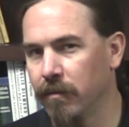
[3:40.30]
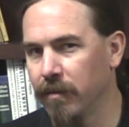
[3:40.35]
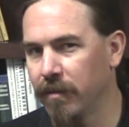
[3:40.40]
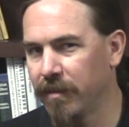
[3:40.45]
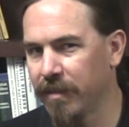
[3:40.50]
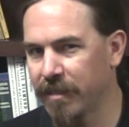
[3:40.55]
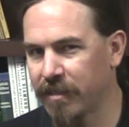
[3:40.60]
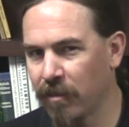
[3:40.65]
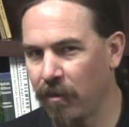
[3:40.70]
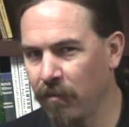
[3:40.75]

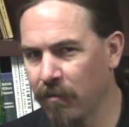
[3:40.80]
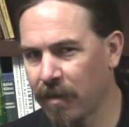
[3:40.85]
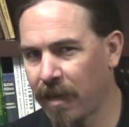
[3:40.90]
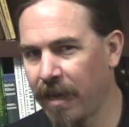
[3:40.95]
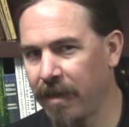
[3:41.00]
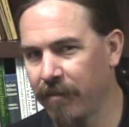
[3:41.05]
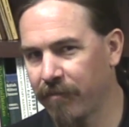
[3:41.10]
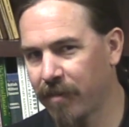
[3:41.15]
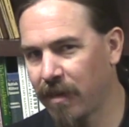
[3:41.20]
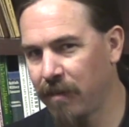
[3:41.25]
This all
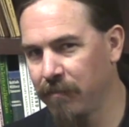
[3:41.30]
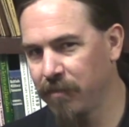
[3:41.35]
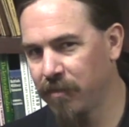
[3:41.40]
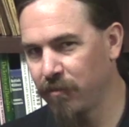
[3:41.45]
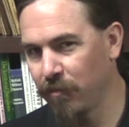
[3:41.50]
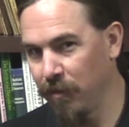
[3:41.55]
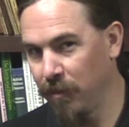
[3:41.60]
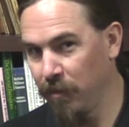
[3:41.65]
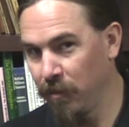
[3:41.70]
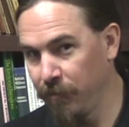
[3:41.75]
kind of comes
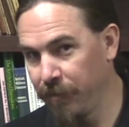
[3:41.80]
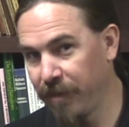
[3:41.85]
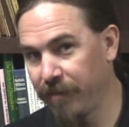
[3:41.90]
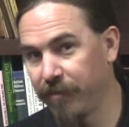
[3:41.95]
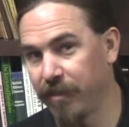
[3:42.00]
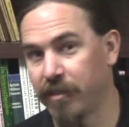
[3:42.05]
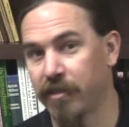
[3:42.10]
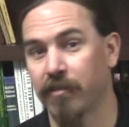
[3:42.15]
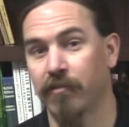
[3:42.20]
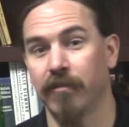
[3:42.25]
to a little bit of
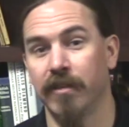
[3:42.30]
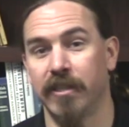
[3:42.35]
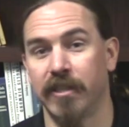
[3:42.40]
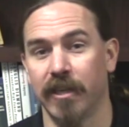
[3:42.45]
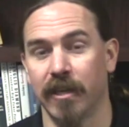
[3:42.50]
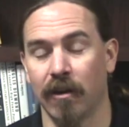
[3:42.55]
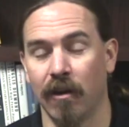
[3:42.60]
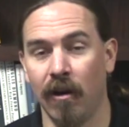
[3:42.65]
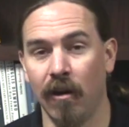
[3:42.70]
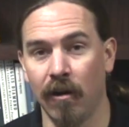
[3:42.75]
a
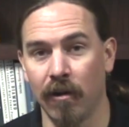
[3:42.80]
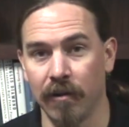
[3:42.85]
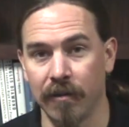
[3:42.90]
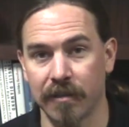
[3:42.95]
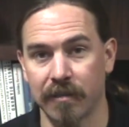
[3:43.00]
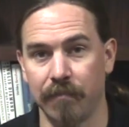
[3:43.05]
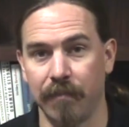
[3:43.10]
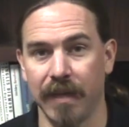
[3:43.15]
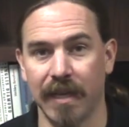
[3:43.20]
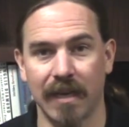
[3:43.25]
screeching
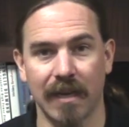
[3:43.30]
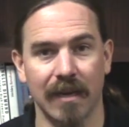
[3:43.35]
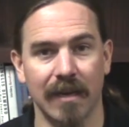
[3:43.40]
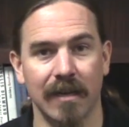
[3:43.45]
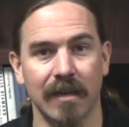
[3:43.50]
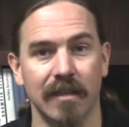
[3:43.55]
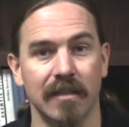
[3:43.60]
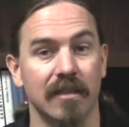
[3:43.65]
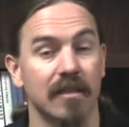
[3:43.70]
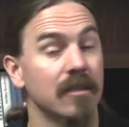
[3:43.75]
halt
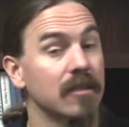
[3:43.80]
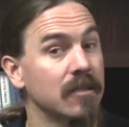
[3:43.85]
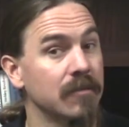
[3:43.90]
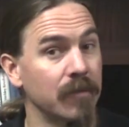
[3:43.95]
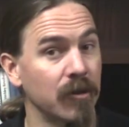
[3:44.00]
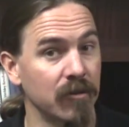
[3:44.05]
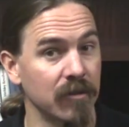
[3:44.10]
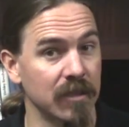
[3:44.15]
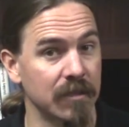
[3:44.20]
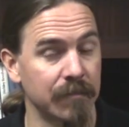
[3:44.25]
because
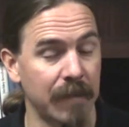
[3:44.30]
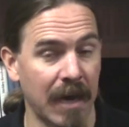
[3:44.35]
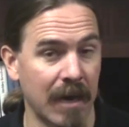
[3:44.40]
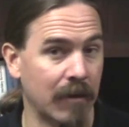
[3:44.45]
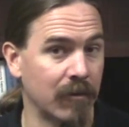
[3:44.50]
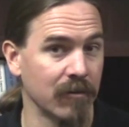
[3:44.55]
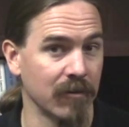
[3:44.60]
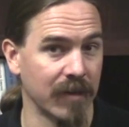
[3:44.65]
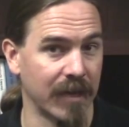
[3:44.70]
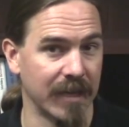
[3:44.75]
smokeless
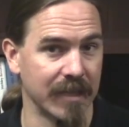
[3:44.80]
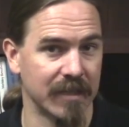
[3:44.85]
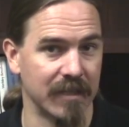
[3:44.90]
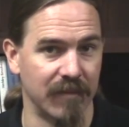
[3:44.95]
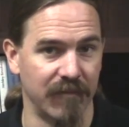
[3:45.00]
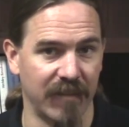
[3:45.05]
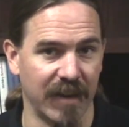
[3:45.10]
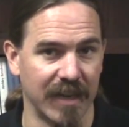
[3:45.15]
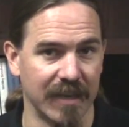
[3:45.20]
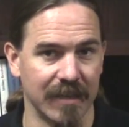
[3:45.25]
powder gets
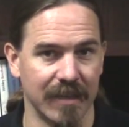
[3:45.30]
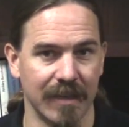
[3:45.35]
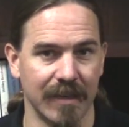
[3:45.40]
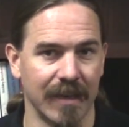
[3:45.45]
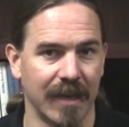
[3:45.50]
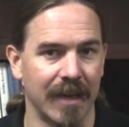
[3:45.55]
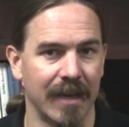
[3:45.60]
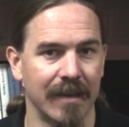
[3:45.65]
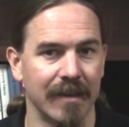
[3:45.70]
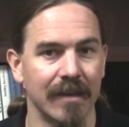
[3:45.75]
invented.
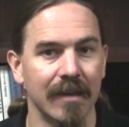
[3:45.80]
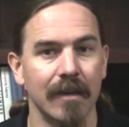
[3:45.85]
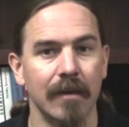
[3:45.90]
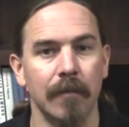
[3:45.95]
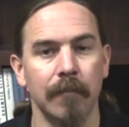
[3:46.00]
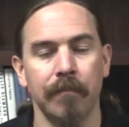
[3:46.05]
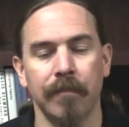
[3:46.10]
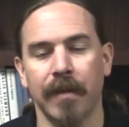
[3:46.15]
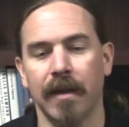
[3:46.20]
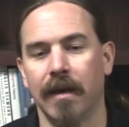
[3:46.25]
And
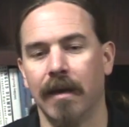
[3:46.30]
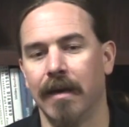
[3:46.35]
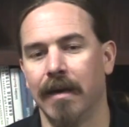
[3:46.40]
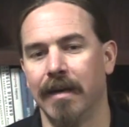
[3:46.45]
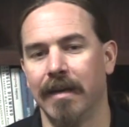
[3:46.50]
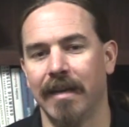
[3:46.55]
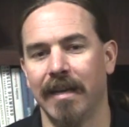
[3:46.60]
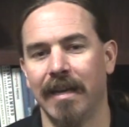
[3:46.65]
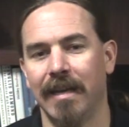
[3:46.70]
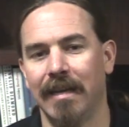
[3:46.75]

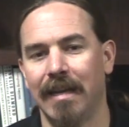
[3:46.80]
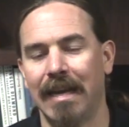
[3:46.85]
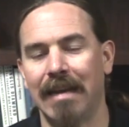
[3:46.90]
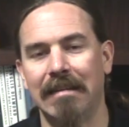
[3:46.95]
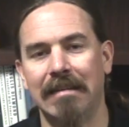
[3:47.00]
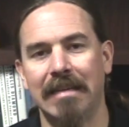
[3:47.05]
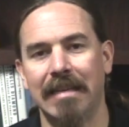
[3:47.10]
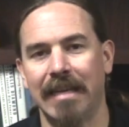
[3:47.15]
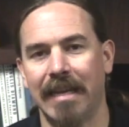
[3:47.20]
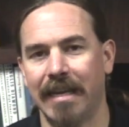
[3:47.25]
uh, in
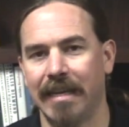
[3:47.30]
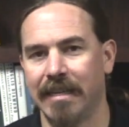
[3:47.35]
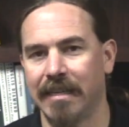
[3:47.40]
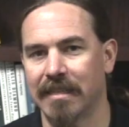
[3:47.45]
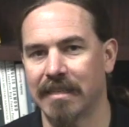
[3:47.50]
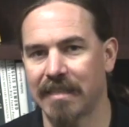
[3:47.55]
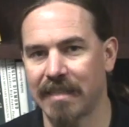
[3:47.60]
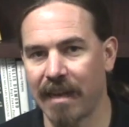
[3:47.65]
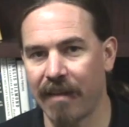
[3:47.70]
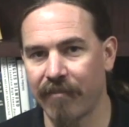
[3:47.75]

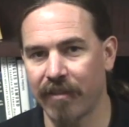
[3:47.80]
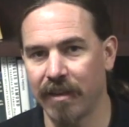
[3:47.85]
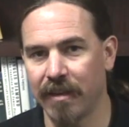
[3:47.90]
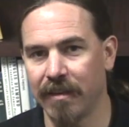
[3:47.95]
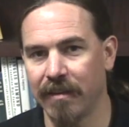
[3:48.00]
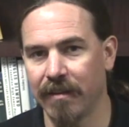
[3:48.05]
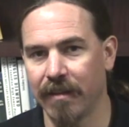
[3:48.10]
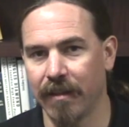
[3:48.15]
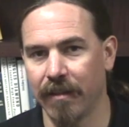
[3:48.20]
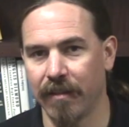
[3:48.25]

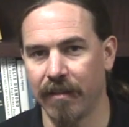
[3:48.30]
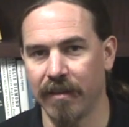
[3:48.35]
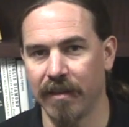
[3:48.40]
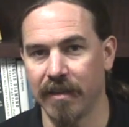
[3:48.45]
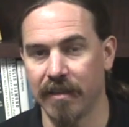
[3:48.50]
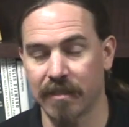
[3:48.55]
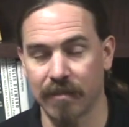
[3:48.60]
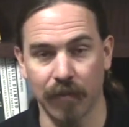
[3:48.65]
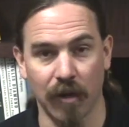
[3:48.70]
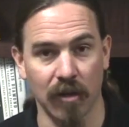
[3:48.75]
1887, the
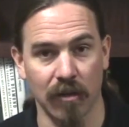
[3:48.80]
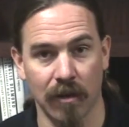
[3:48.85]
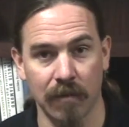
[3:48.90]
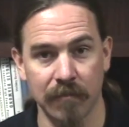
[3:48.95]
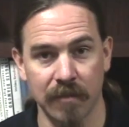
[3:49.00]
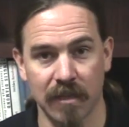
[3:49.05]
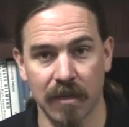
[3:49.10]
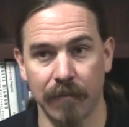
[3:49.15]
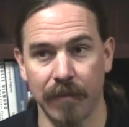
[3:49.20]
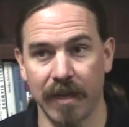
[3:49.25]
Small
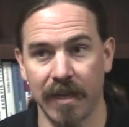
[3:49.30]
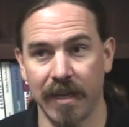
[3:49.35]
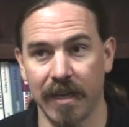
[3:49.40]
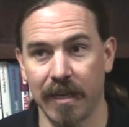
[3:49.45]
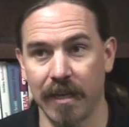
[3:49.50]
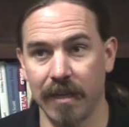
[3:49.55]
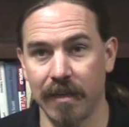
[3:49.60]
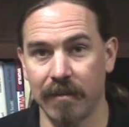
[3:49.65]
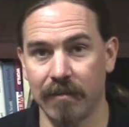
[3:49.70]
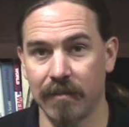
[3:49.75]
Arms
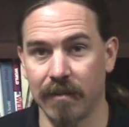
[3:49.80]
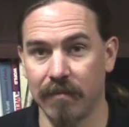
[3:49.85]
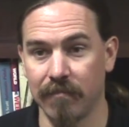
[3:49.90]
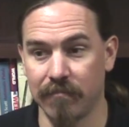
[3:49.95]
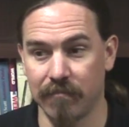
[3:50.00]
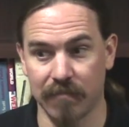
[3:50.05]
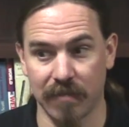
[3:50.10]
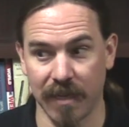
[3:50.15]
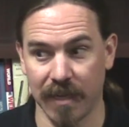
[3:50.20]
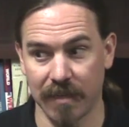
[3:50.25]
Committee
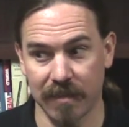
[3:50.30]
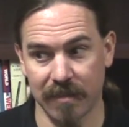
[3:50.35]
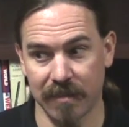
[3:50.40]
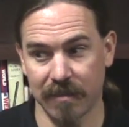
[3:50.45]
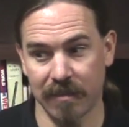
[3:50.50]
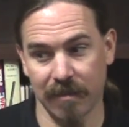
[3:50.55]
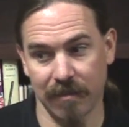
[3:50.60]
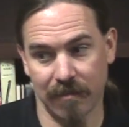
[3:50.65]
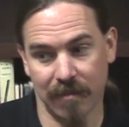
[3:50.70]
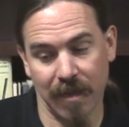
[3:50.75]

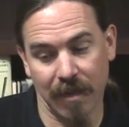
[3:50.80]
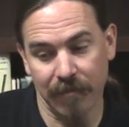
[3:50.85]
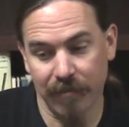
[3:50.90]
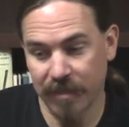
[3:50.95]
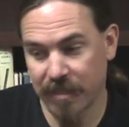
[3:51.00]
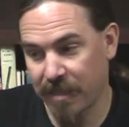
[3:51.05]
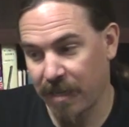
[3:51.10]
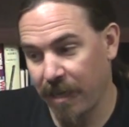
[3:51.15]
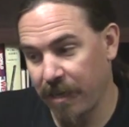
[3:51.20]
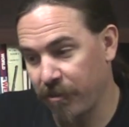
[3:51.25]
takes a, kind of a
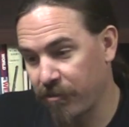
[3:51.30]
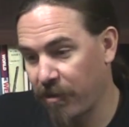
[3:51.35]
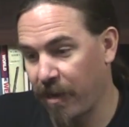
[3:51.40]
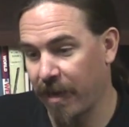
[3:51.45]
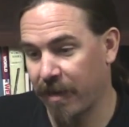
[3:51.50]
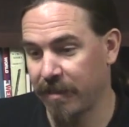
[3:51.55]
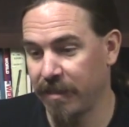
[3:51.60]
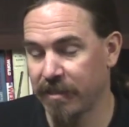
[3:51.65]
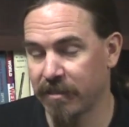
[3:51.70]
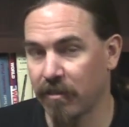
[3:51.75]

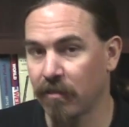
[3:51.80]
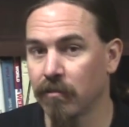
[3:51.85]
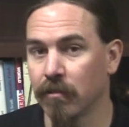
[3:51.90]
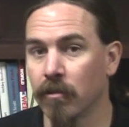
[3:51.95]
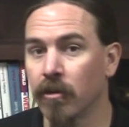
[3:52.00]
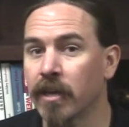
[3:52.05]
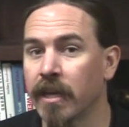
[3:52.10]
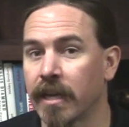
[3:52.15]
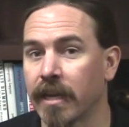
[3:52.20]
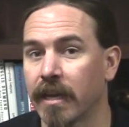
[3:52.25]
sidetrack and they start
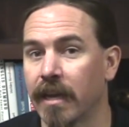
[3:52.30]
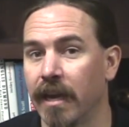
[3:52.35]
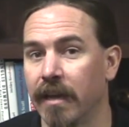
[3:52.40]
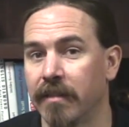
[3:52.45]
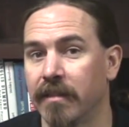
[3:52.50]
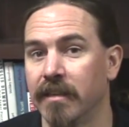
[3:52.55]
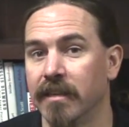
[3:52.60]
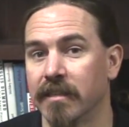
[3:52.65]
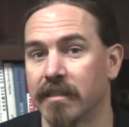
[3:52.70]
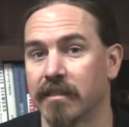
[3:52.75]
looking
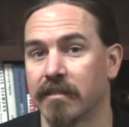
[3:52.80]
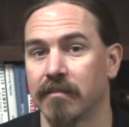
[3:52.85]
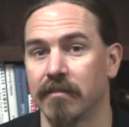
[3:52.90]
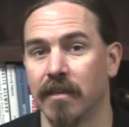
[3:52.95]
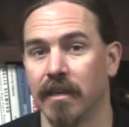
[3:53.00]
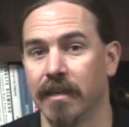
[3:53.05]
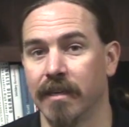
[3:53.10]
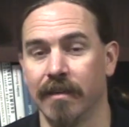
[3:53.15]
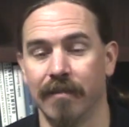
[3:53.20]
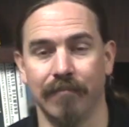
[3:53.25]
at this
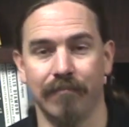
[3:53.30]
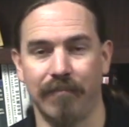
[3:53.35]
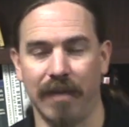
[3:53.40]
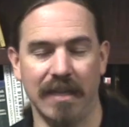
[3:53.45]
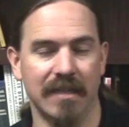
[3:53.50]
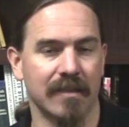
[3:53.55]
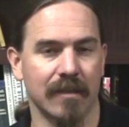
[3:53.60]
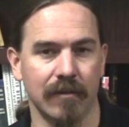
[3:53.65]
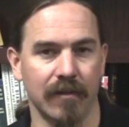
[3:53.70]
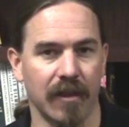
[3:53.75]
uh,
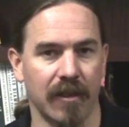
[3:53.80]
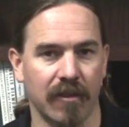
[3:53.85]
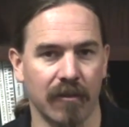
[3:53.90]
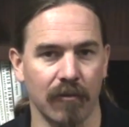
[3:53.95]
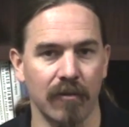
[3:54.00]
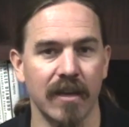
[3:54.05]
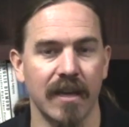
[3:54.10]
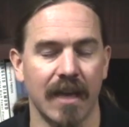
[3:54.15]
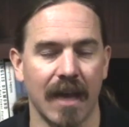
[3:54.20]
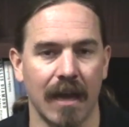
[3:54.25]
basically
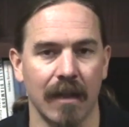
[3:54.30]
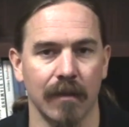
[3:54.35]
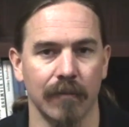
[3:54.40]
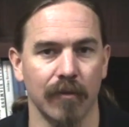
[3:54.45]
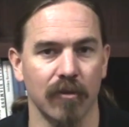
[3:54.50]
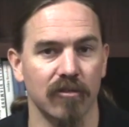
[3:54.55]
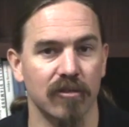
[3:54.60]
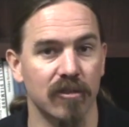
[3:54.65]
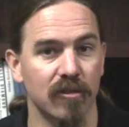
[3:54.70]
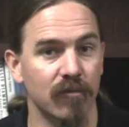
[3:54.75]
30
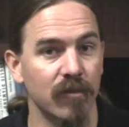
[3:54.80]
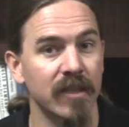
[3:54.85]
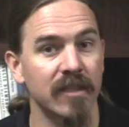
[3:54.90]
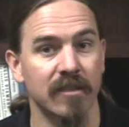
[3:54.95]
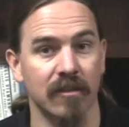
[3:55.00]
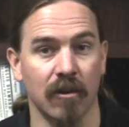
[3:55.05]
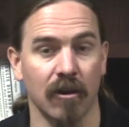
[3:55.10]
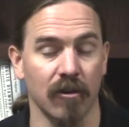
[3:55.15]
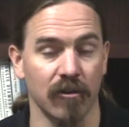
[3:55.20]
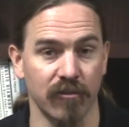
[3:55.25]
caliber Swiss
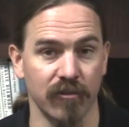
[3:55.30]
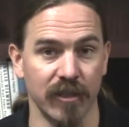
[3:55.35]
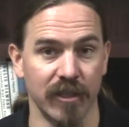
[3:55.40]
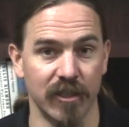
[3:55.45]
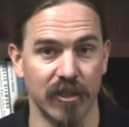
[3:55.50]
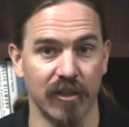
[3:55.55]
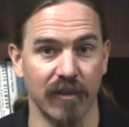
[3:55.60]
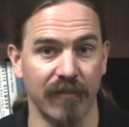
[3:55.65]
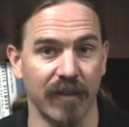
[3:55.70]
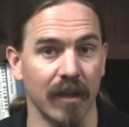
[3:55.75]

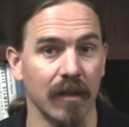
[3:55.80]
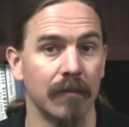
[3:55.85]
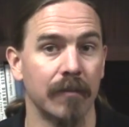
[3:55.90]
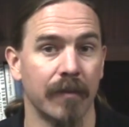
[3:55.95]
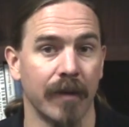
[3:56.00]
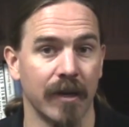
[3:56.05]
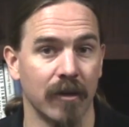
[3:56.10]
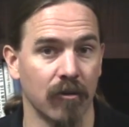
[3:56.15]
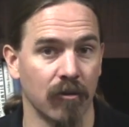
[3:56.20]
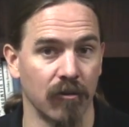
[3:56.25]
cartridge developed
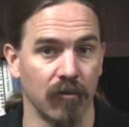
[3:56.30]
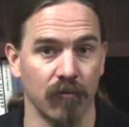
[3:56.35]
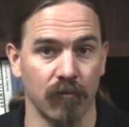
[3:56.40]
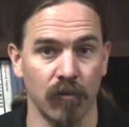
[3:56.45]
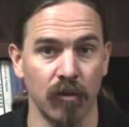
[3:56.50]
by Colonel